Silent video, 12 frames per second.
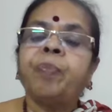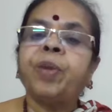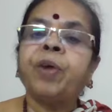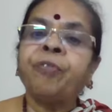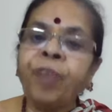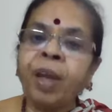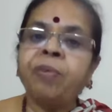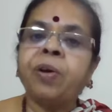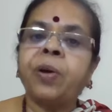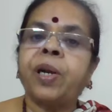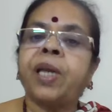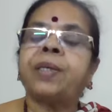the
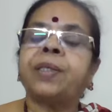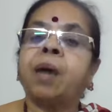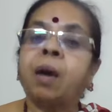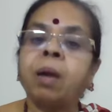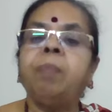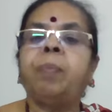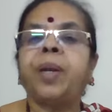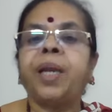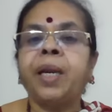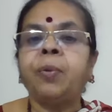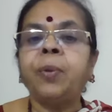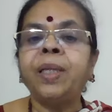fever is
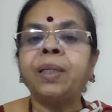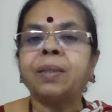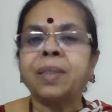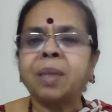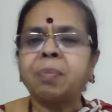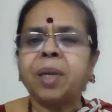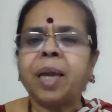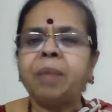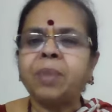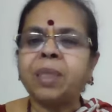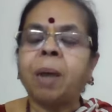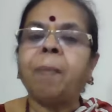accompanied with
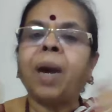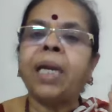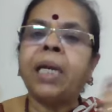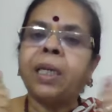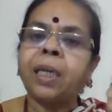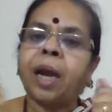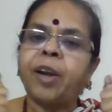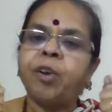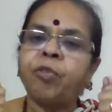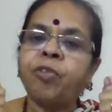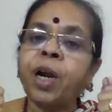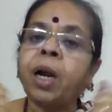sometimes a mild
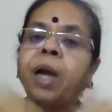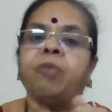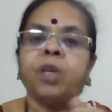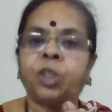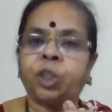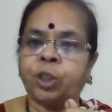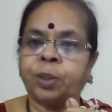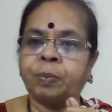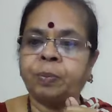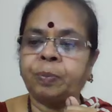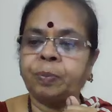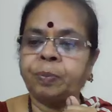kind of a convulsion.
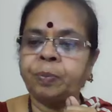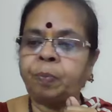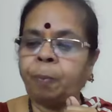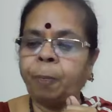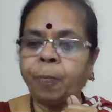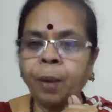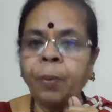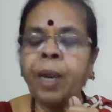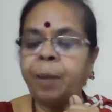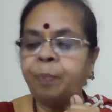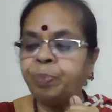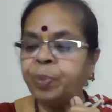
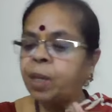Okay.